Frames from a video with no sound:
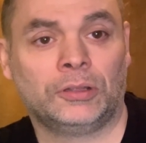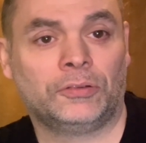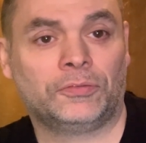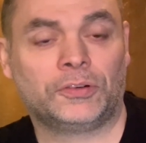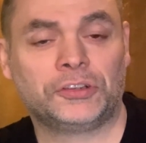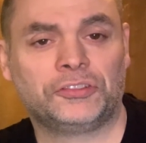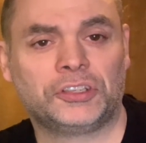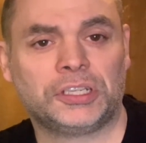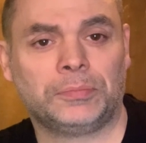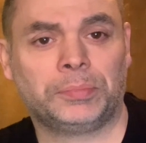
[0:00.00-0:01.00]
First
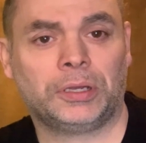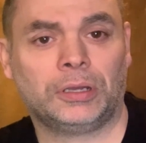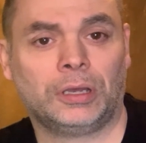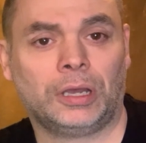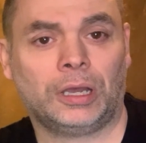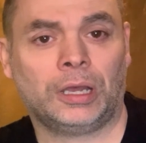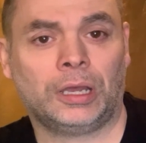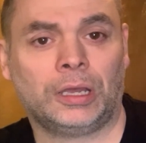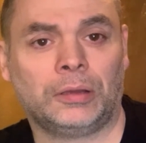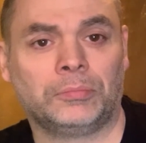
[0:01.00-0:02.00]
tip
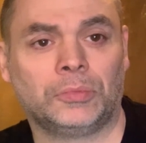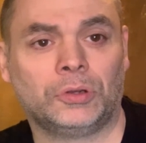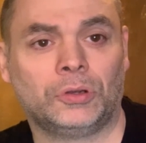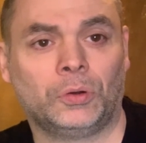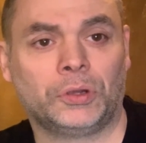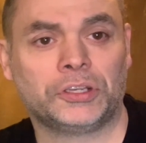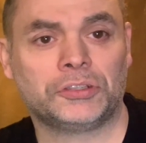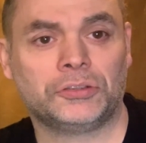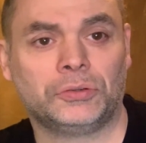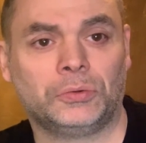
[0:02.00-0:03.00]
I'm going
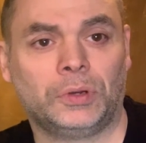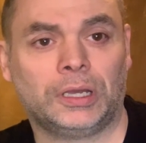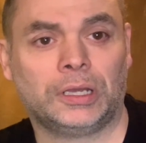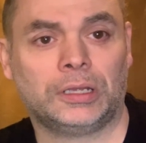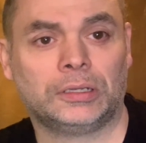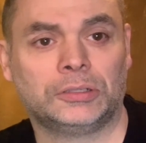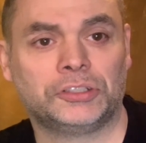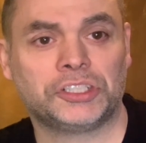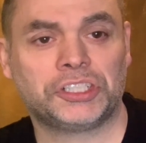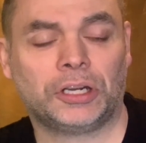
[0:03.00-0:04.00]
to
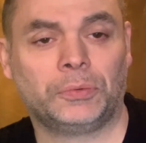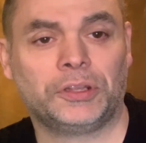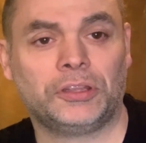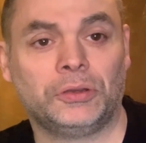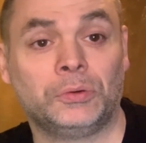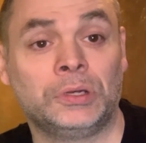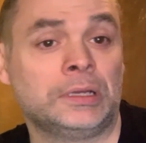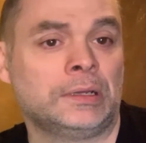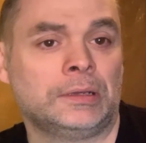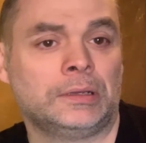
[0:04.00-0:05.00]
share with you
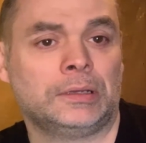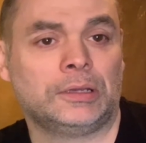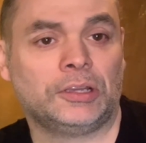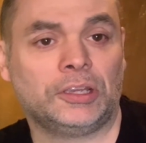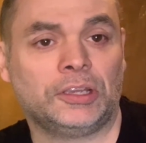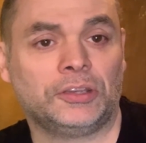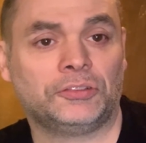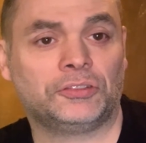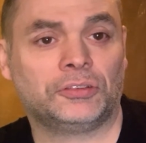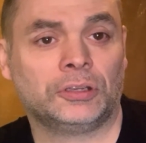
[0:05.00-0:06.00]

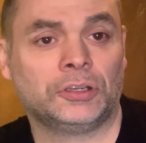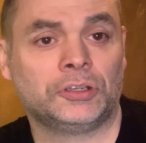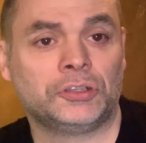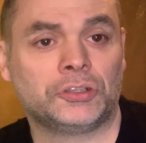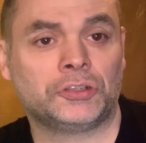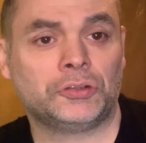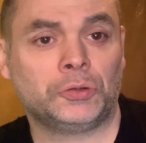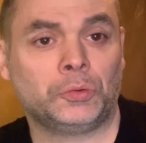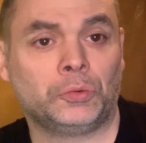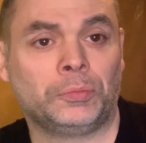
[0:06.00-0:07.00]
is
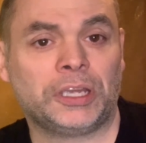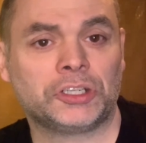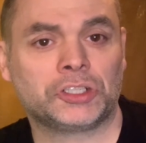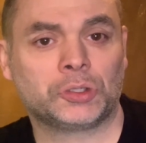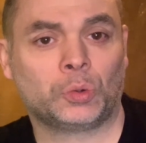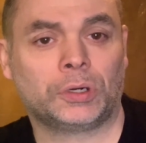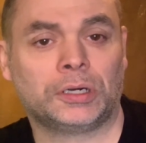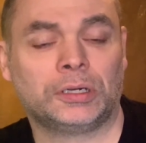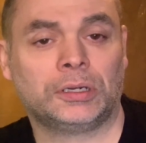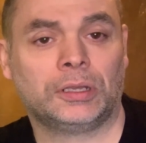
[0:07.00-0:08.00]
to make
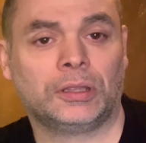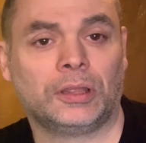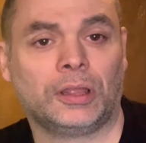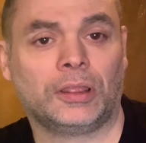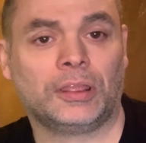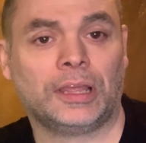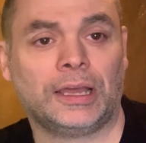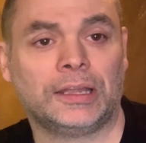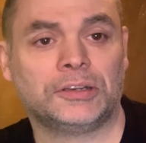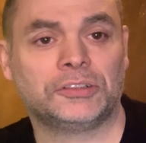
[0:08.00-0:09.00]
sure that